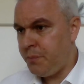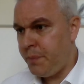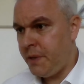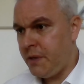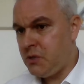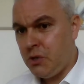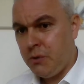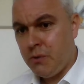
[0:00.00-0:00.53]
would
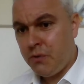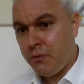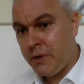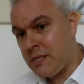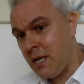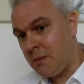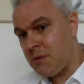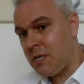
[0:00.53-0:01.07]
be 2 or
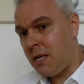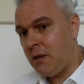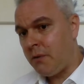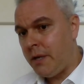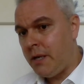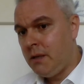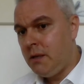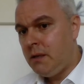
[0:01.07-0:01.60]
3 times
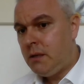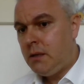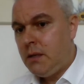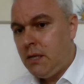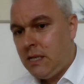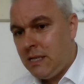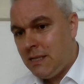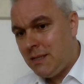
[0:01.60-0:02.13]
salary.
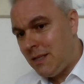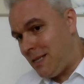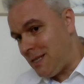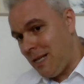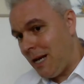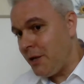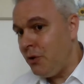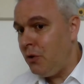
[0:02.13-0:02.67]

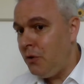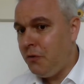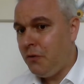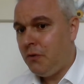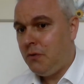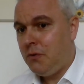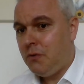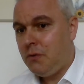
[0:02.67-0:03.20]
Is that enough?
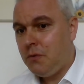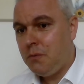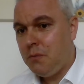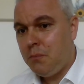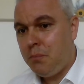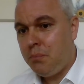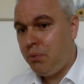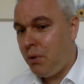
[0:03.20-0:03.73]

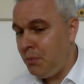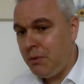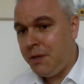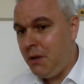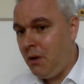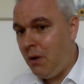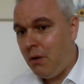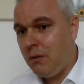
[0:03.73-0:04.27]

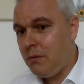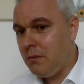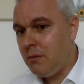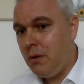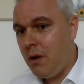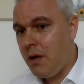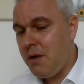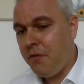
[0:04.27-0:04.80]
Probably not.
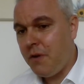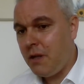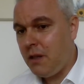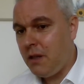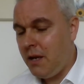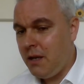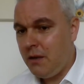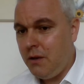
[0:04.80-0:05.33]
Not if a
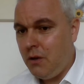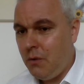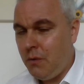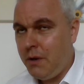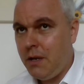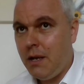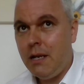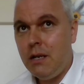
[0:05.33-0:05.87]
client, you
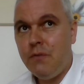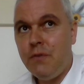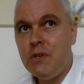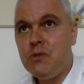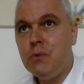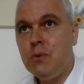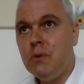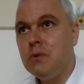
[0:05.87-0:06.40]
know, an
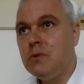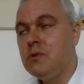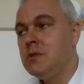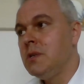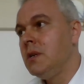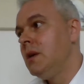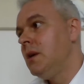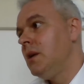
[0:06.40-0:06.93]

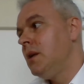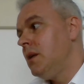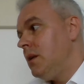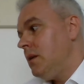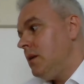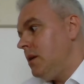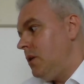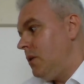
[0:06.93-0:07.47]
individual's,
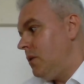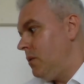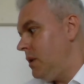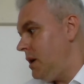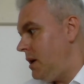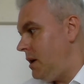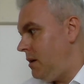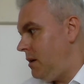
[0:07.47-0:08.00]
you
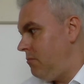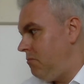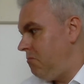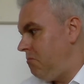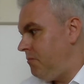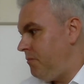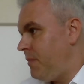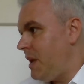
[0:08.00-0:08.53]
know,
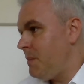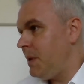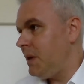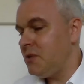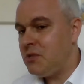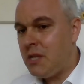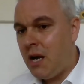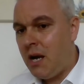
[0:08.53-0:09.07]
maybe
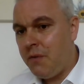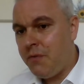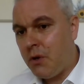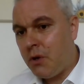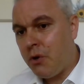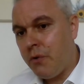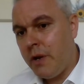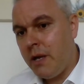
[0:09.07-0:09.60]
at the start of
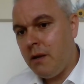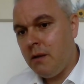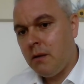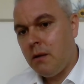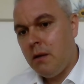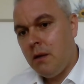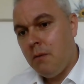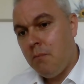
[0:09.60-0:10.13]
the
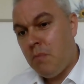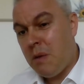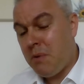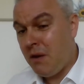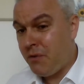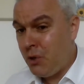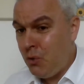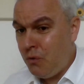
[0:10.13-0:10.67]
career,
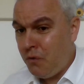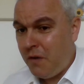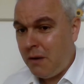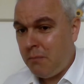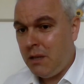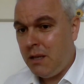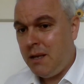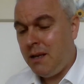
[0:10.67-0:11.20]
maybe have a young
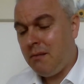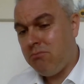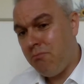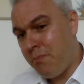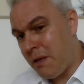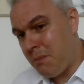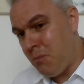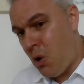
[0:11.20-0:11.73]
family,
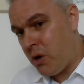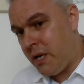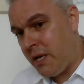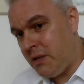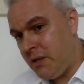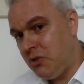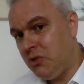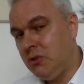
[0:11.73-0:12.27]
big
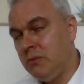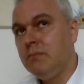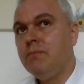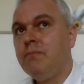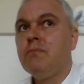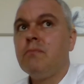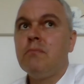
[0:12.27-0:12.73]
mortgage,